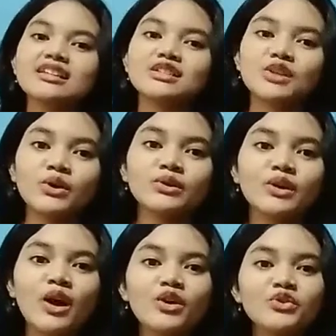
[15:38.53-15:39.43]
So,
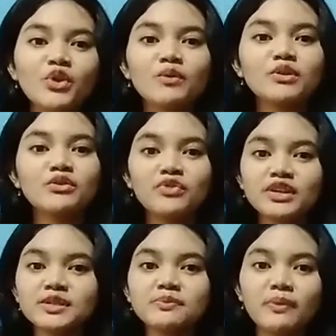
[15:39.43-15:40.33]
from the
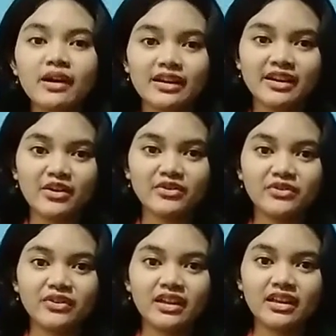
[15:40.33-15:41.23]
first paragraph,
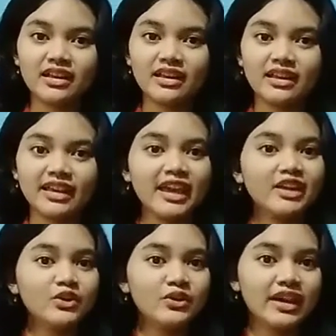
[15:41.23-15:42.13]

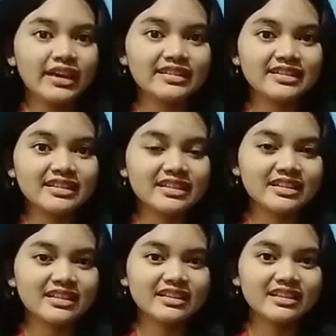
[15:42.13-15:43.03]
can you guess
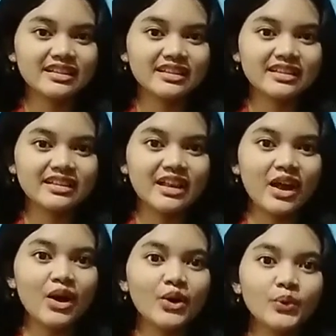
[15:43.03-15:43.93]

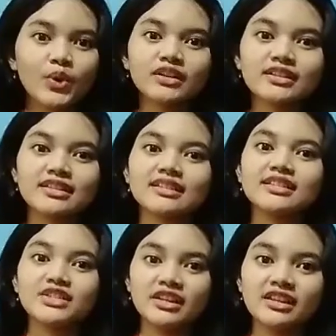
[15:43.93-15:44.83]
what the
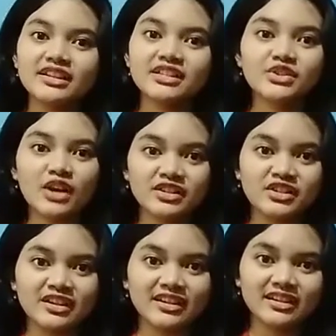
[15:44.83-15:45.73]
generic
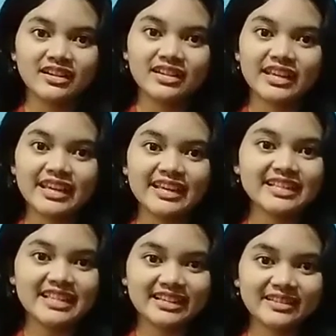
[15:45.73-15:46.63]
structure
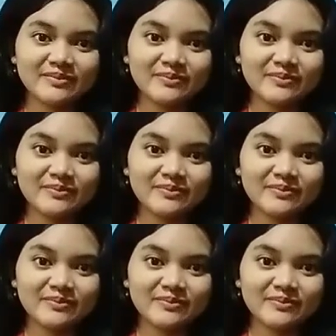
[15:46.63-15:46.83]
is it?